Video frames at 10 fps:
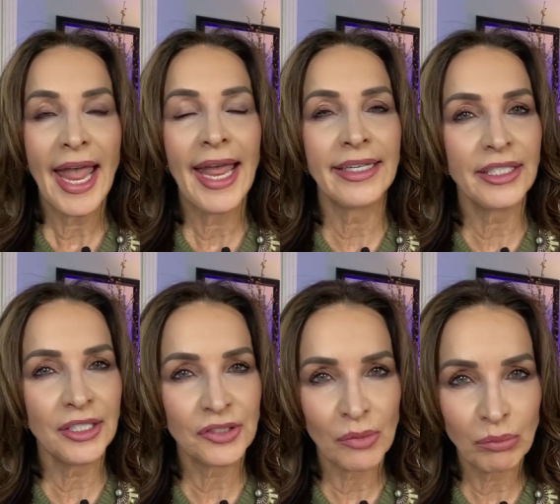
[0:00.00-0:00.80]
And
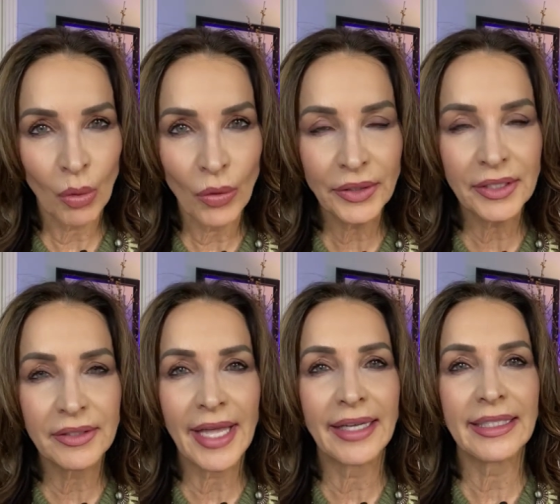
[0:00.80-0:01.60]
it's important
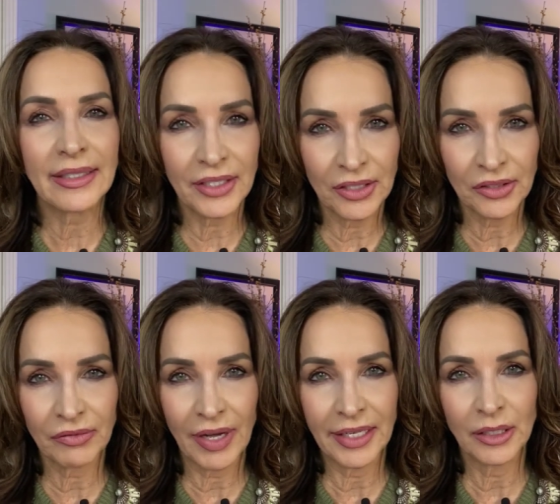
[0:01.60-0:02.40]
that it is
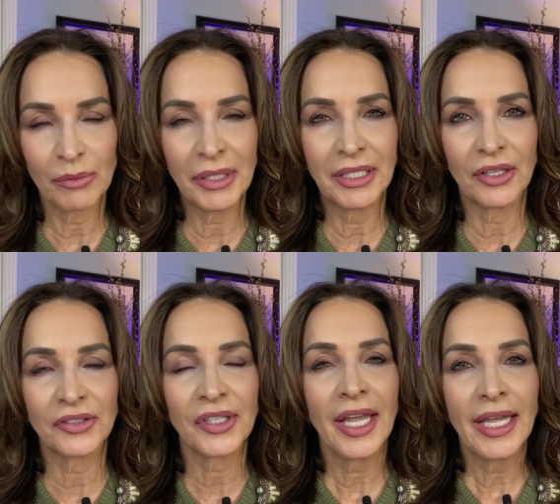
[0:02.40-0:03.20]
final because